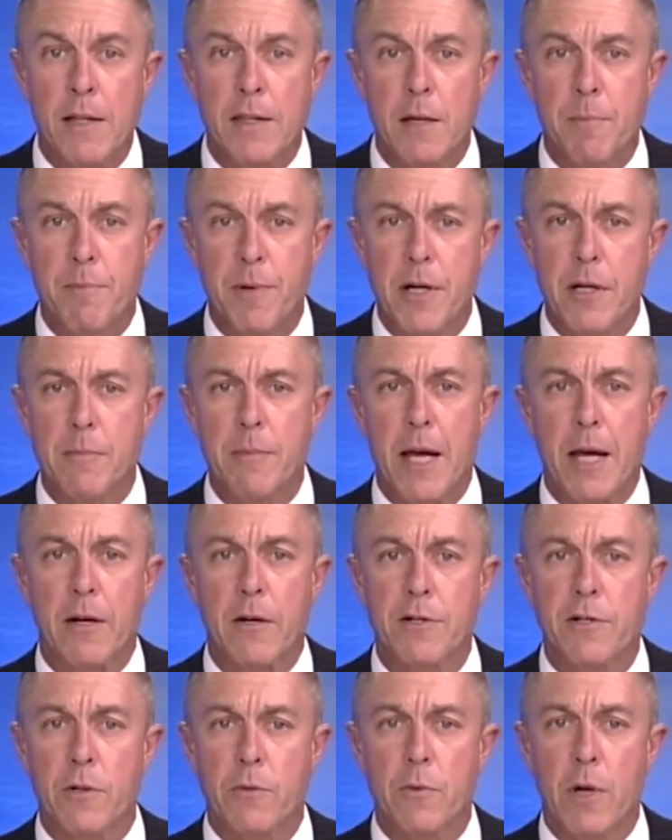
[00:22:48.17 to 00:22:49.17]
The beer
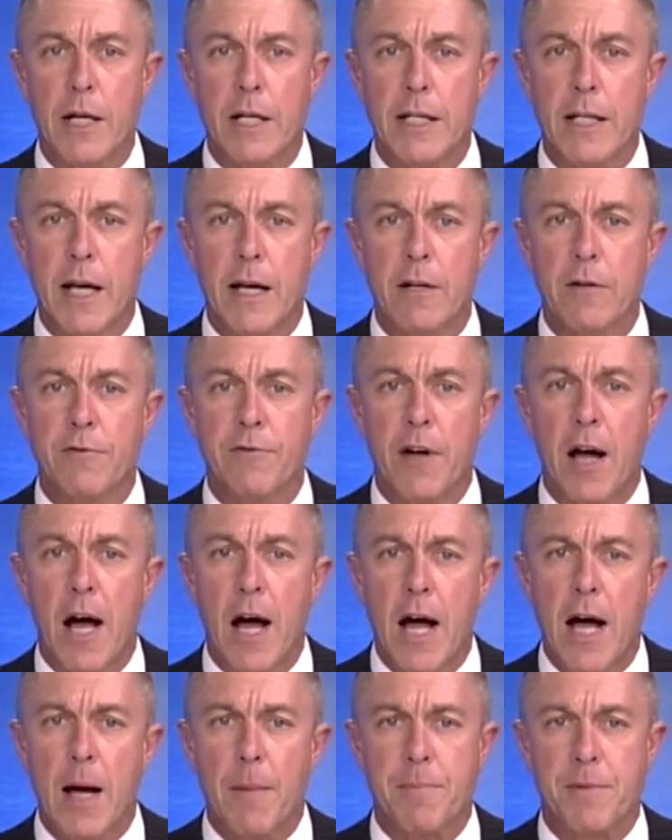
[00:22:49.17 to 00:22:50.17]
makers are running out of
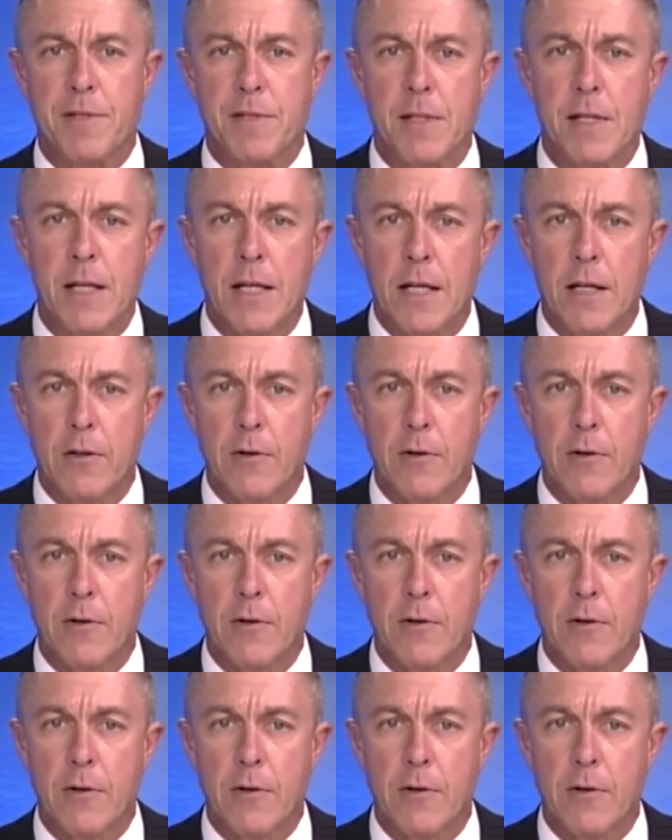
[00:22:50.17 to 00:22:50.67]
hops.